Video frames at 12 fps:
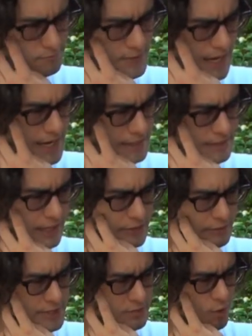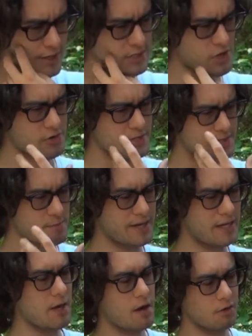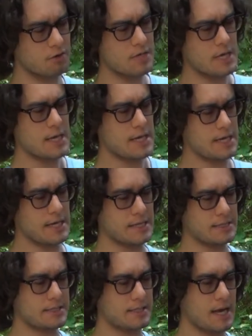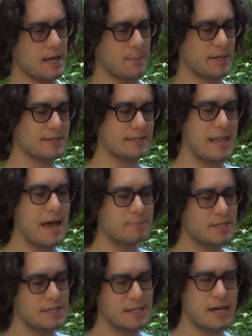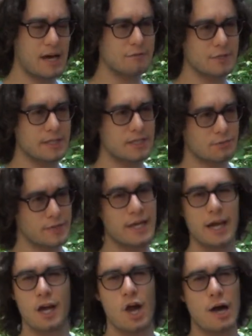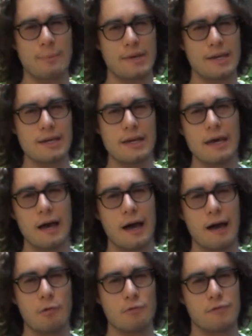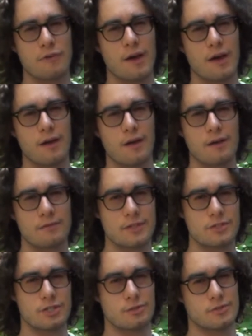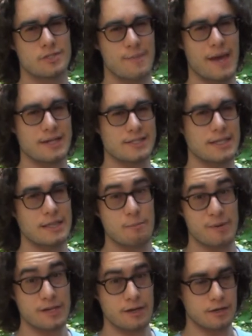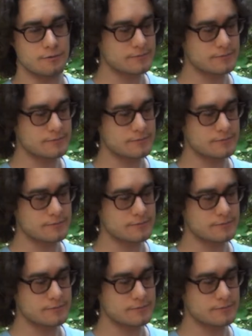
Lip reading: And the reason why it's known as the Beano is because Clapton in the cover, he's reading a copy of the children's magazine, the Beano.